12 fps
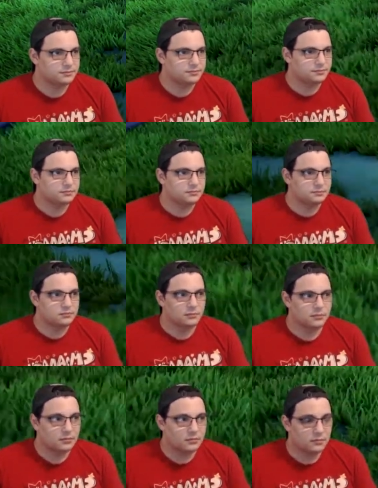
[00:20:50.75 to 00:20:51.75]

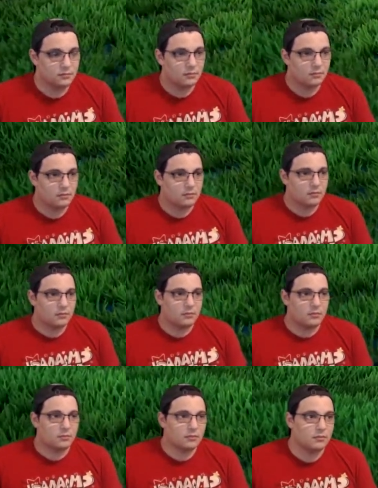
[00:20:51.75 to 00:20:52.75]

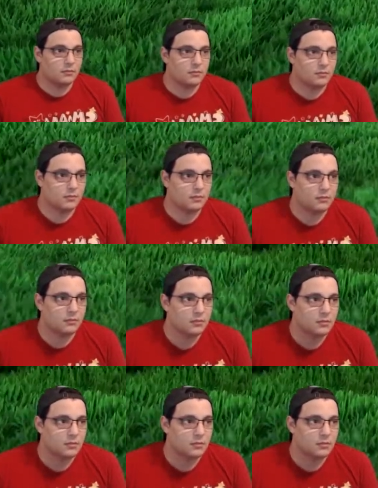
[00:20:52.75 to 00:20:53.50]
Nothing is said.